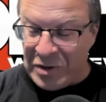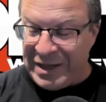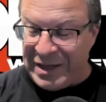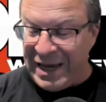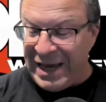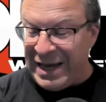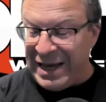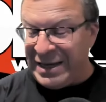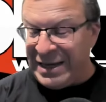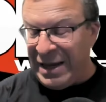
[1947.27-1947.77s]

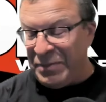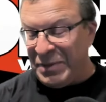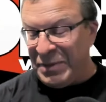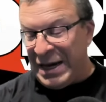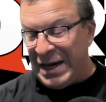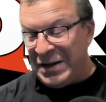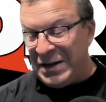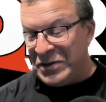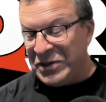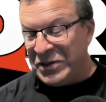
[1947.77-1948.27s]
Tag Team
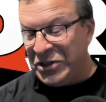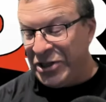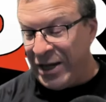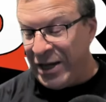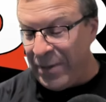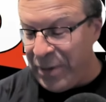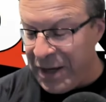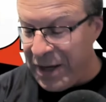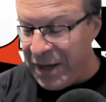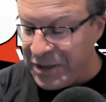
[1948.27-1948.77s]
Titles, the
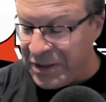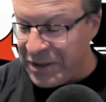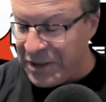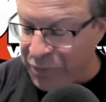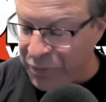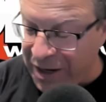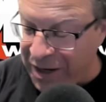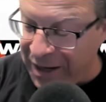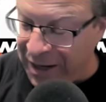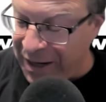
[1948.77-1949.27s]
champions
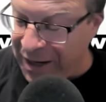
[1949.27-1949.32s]
Brian